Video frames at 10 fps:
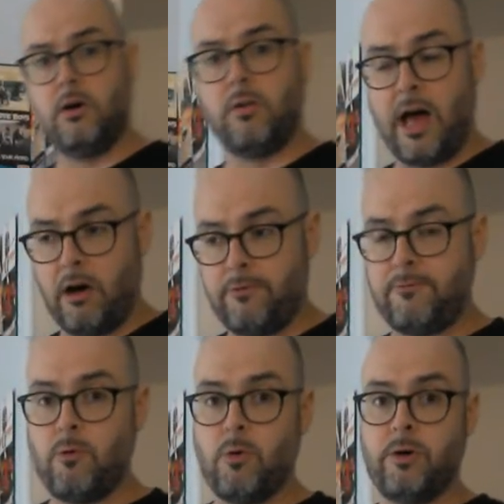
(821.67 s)
allow
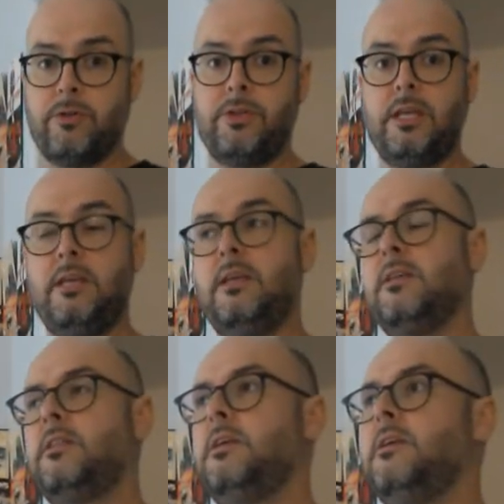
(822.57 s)
for the
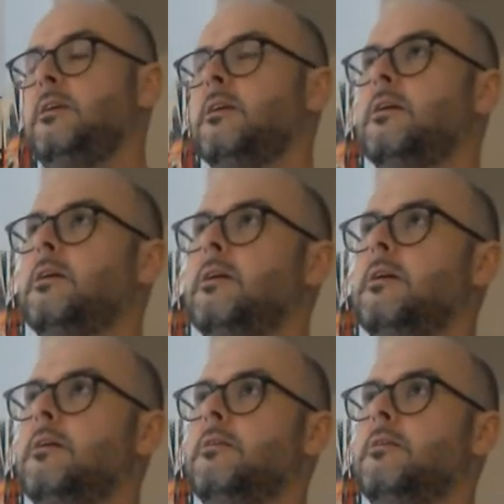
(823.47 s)
the uh,